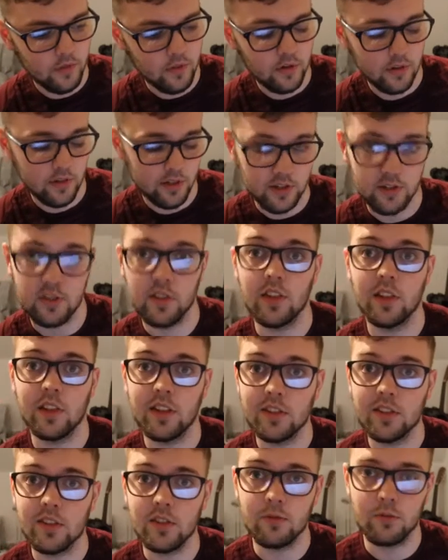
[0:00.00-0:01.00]
Like I say,
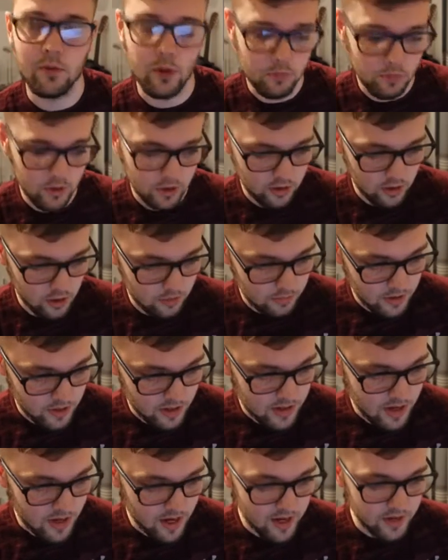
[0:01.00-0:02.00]
against his former club,
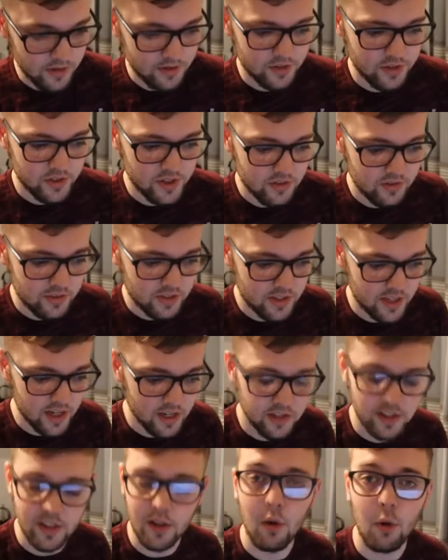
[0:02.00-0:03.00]
and Stephen
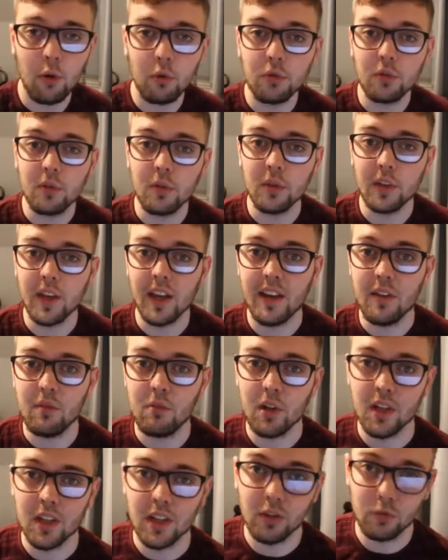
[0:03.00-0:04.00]
Kelly also getting
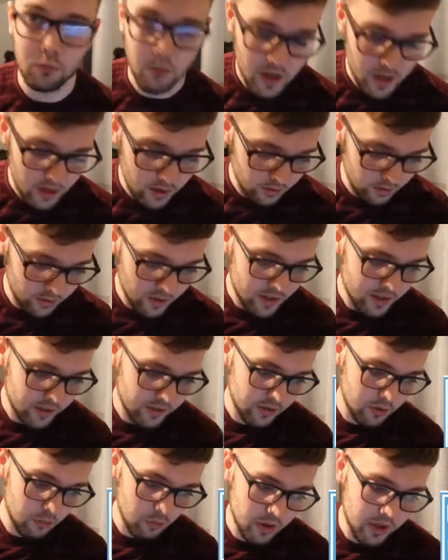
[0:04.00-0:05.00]
one as well.
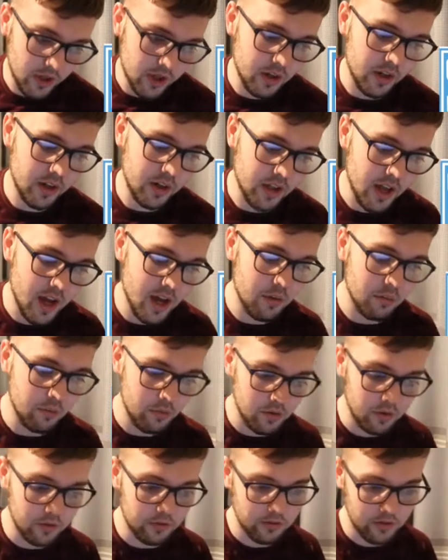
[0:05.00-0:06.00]
The winner that
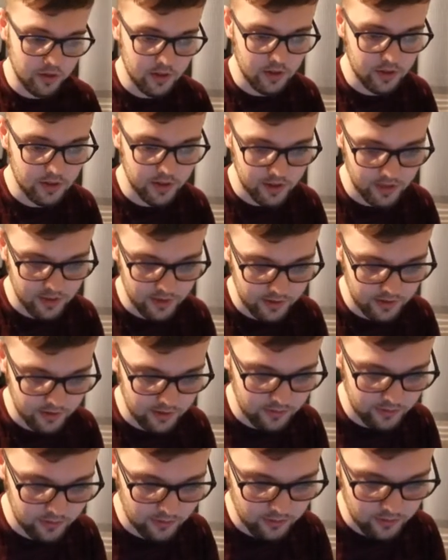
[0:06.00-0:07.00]
was there, Ayr
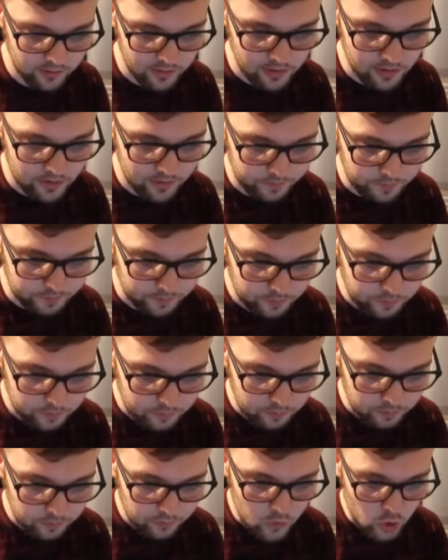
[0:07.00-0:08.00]
United
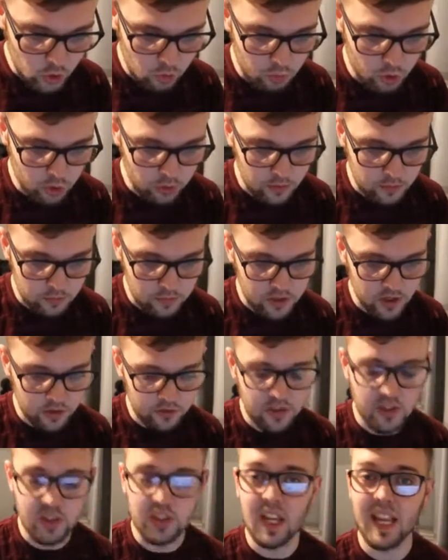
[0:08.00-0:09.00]
moving themselves
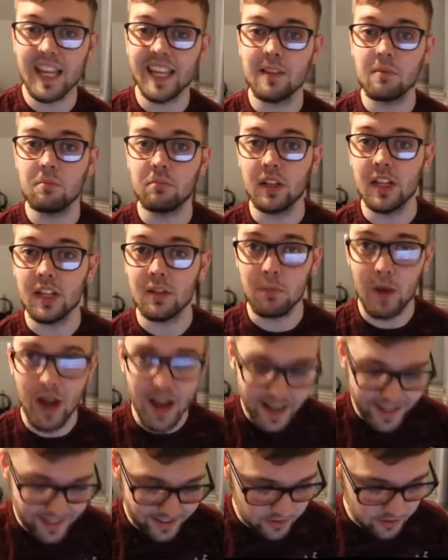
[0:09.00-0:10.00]
to second place
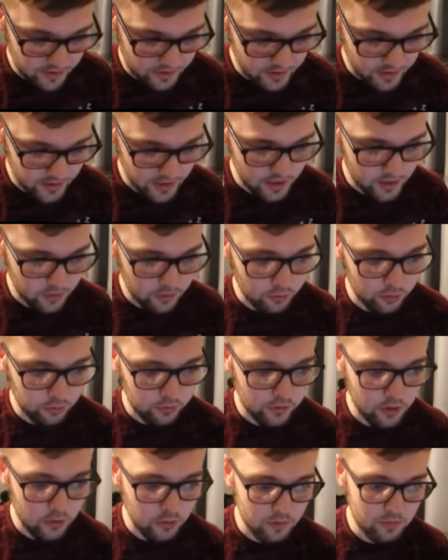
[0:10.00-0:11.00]
behind Dundee United, who
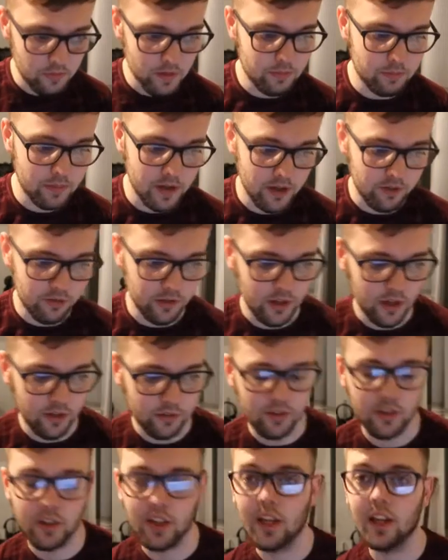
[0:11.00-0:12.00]
still remain perfect
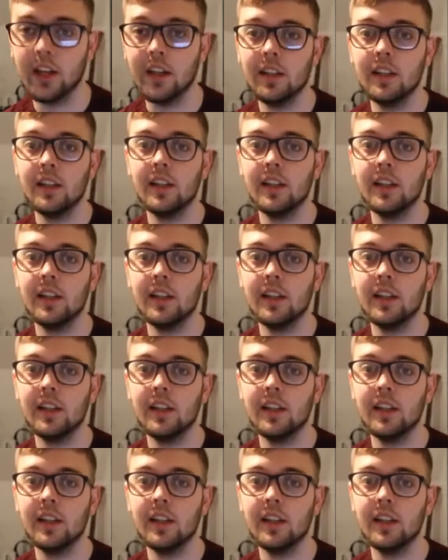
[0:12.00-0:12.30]
after that